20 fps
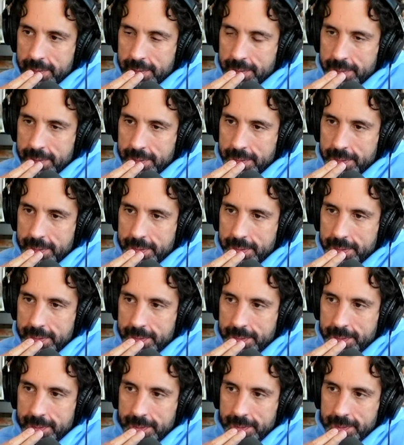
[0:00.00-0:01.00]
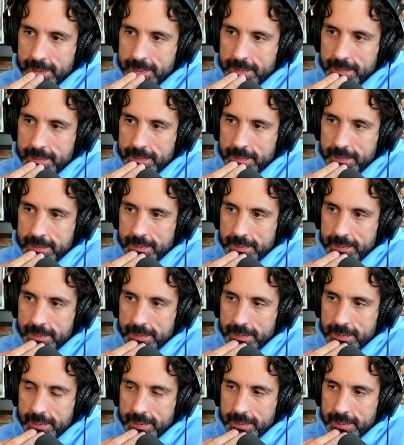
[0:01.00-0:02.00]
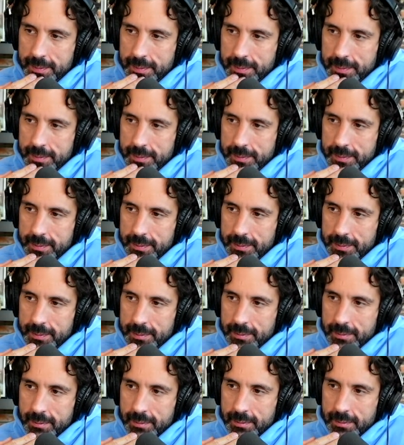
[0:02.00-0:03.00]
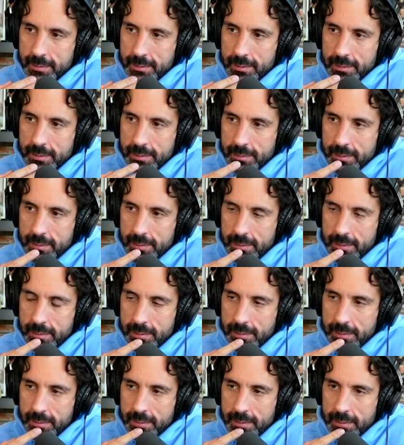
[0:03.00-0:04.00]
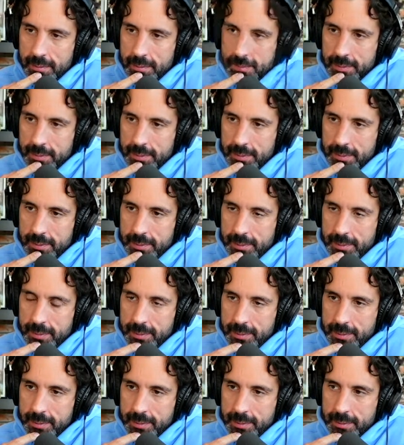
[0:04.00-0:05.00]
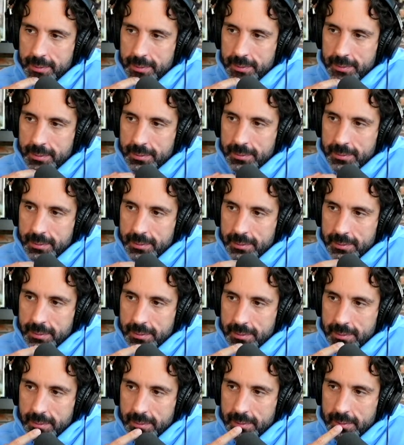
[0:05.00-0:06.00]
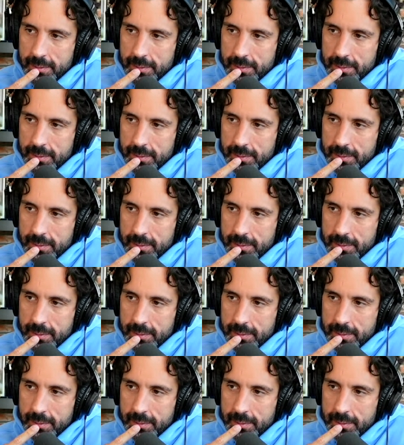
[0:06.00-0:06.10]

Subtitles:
(silent)